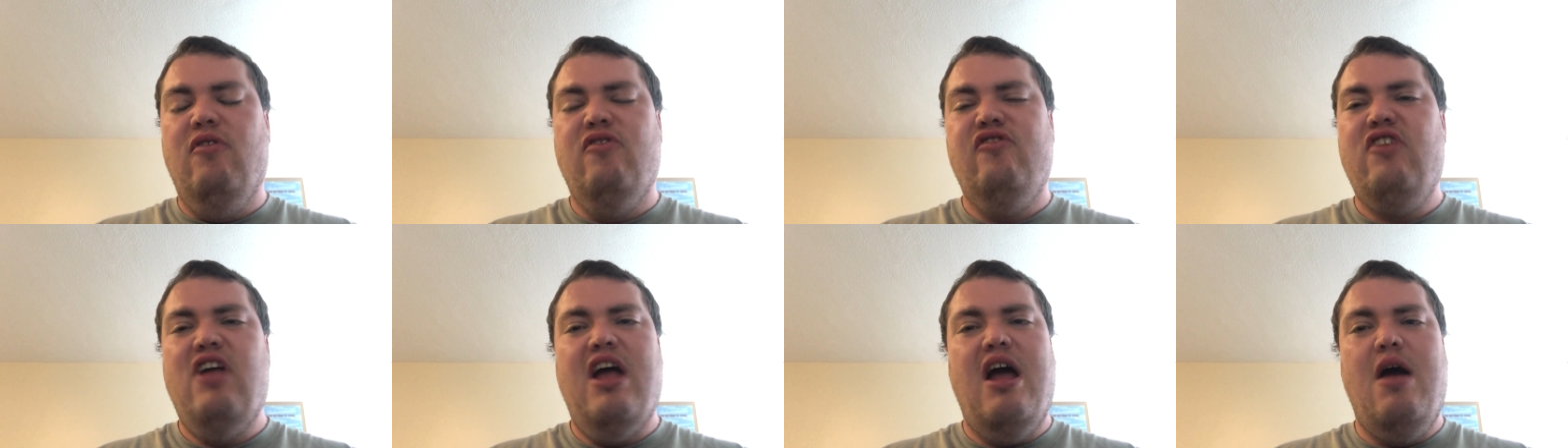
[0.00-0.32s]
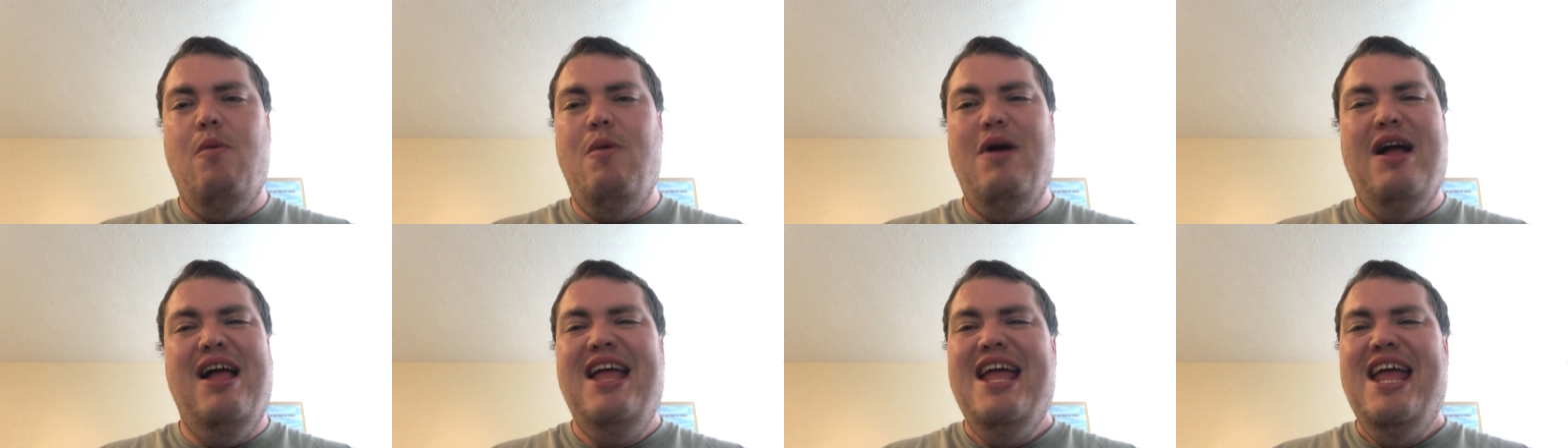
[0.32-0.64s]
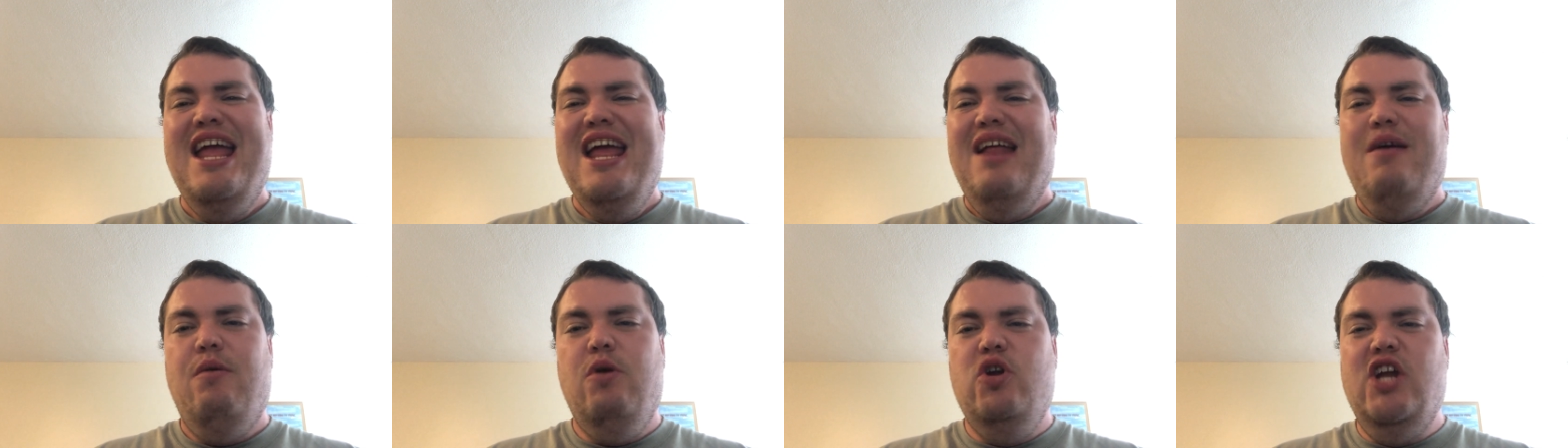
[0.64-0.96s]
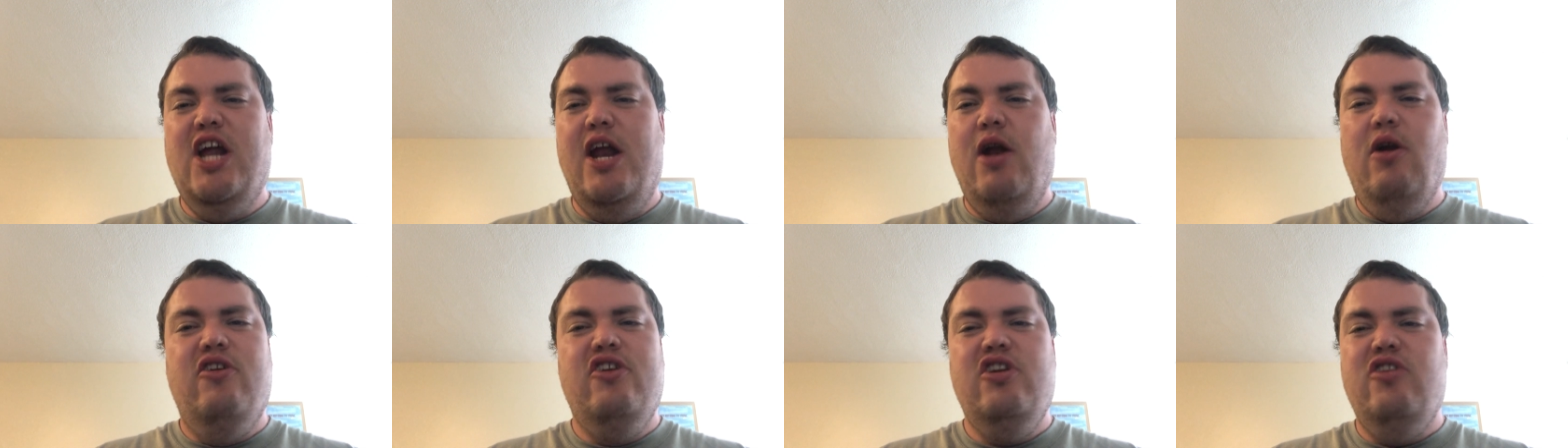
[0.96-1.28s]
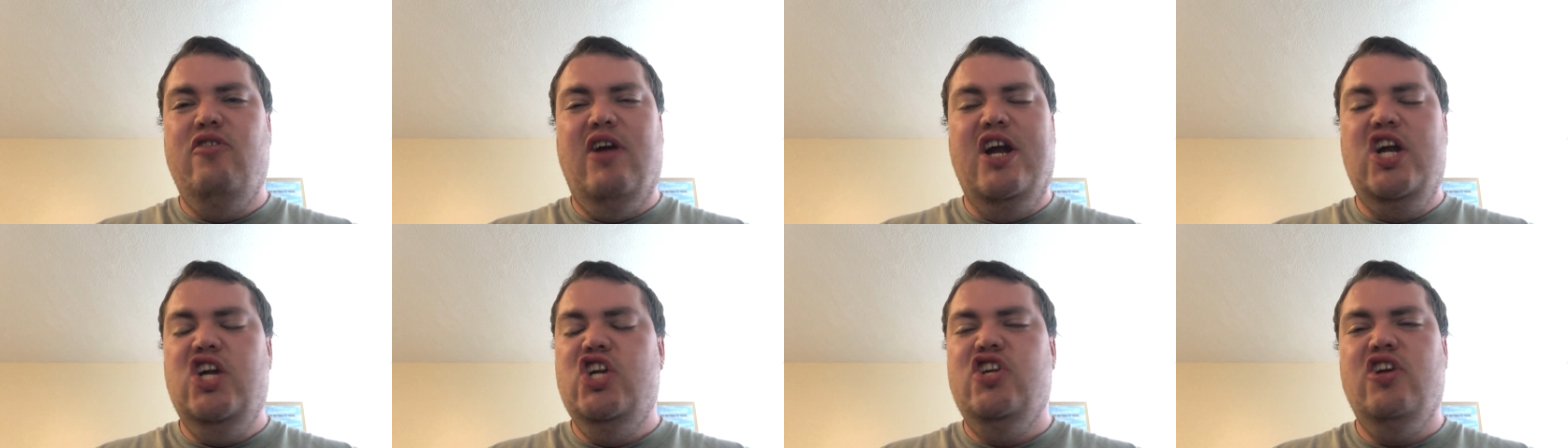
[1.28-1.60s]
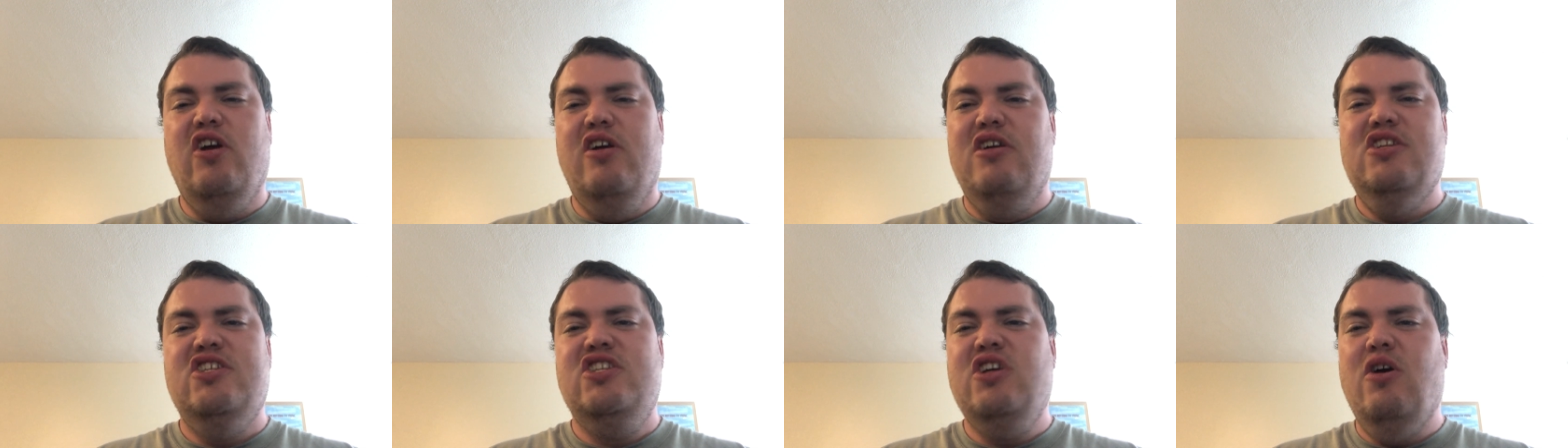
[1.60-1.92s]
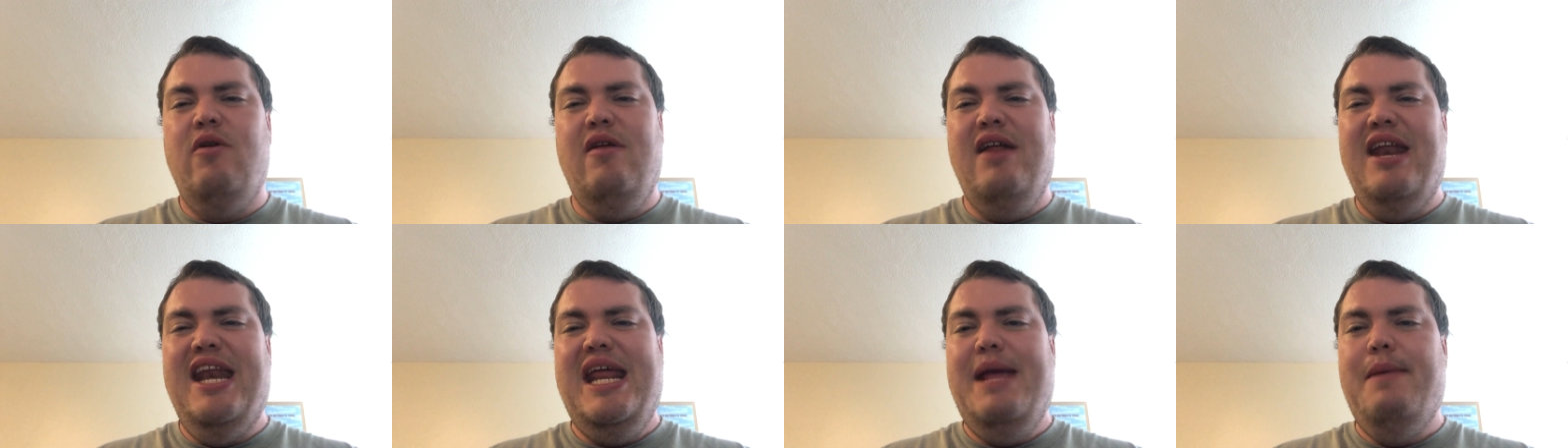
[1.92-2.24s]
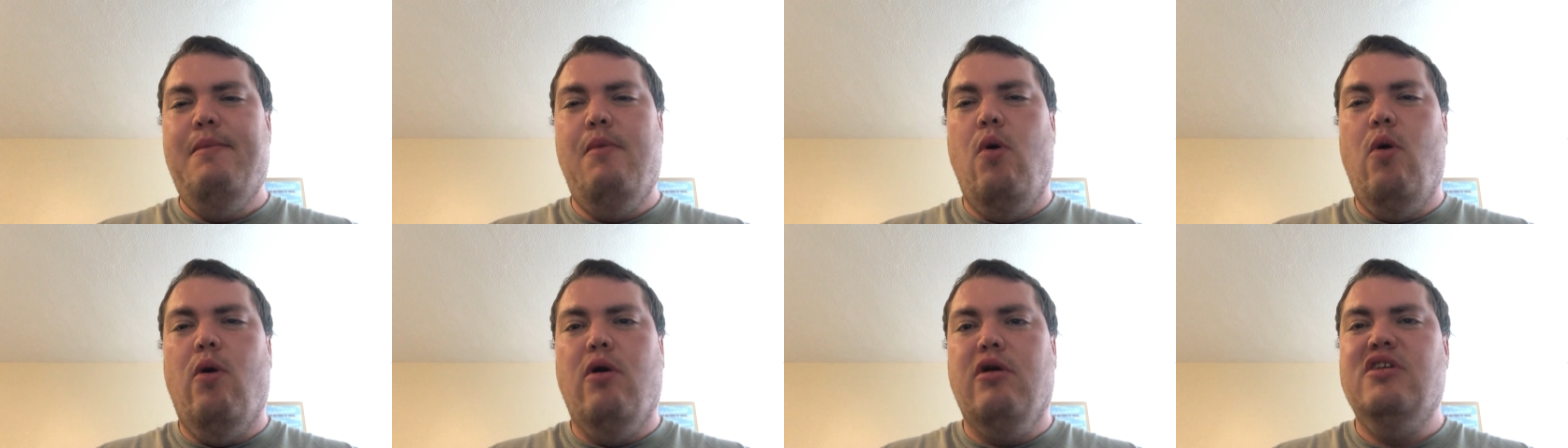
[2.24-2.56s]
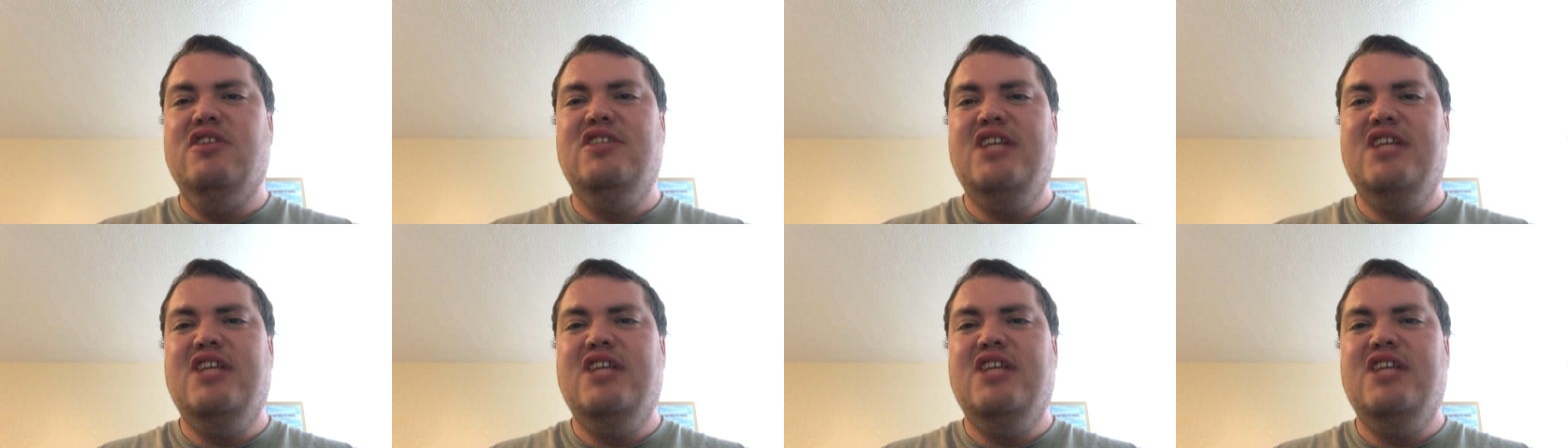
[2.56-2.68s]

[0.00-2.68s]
So, uh, which I don't drink soda anymore.